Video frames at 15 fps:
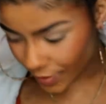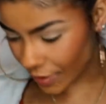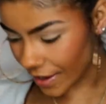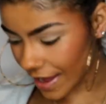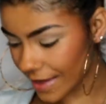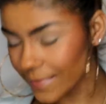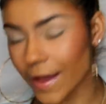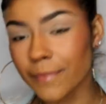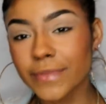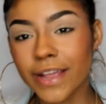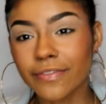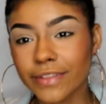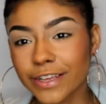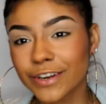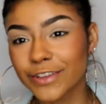okay, I'm
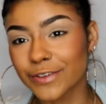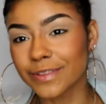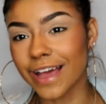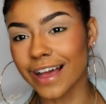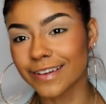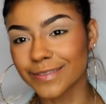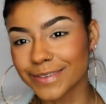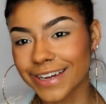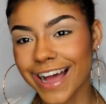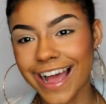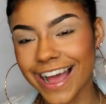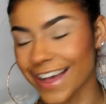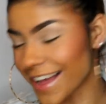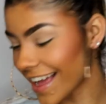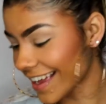definitely gonna use that.
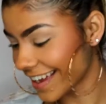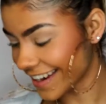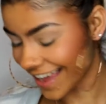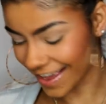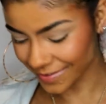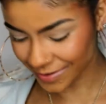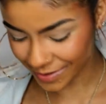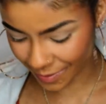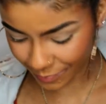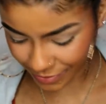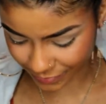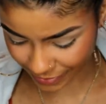I I kind of have to. That one's